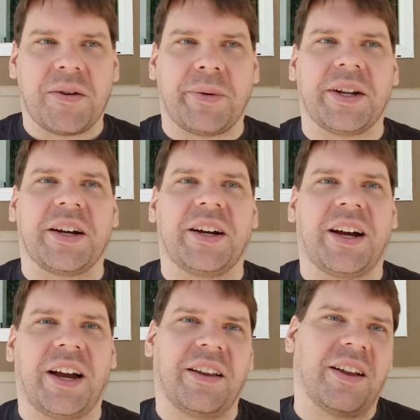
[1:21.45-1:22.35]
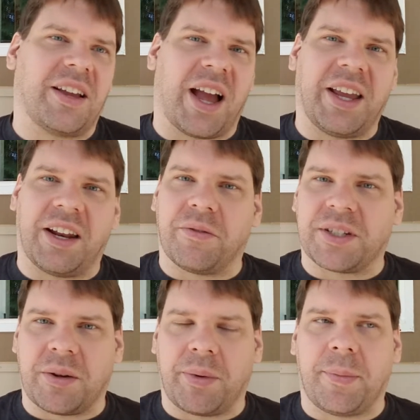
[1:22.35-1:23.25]
But I get it with
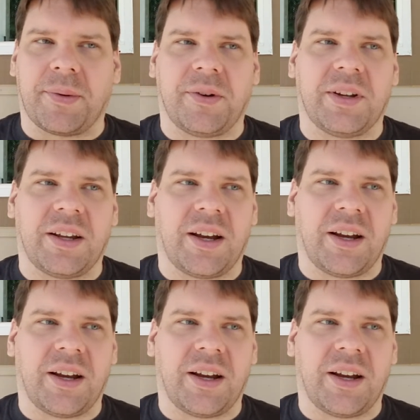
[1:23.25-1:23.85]
some people, and